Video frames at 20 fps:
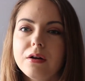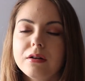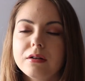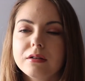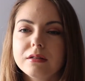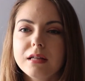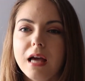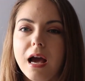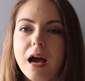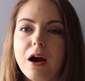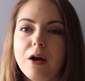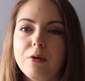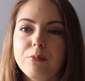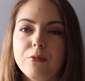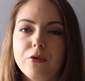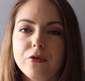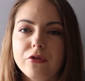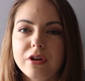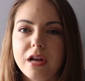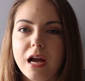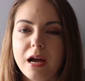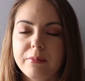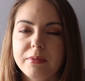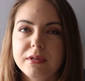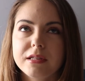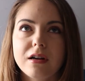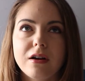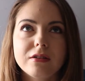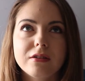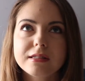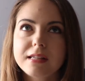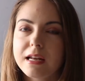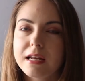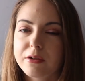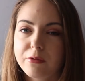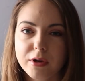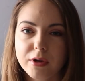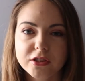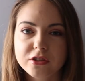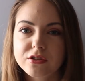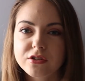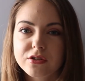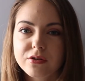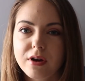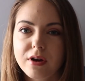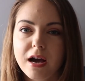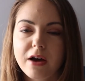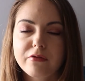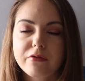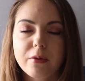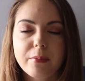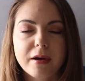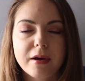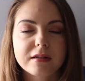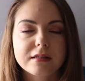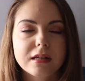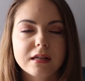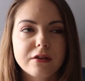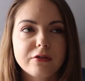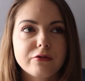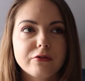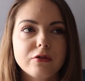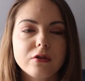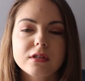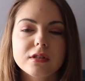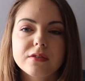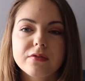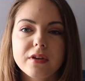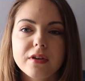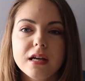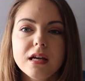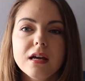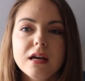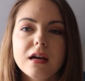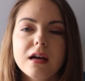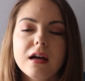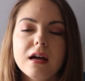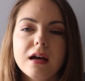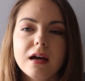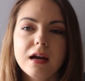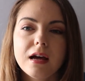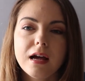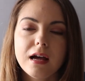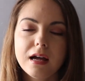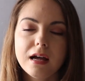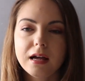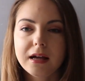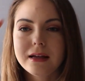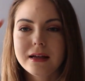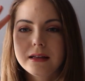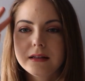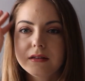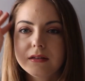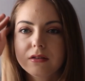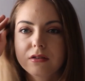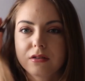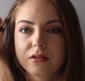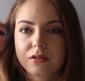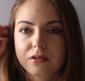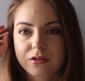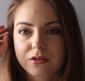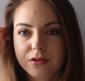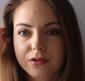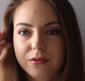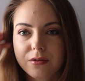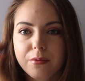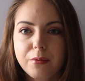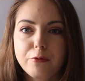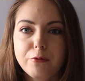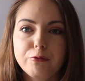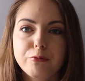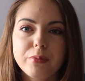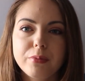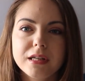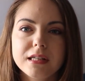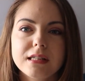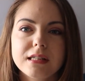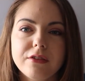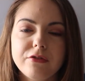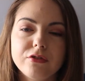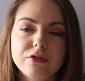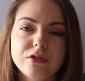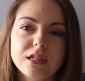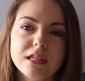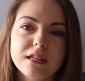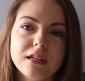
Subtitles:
yeah, I'm more than happy to answer any questions you have about studying philosophy. And please, if you did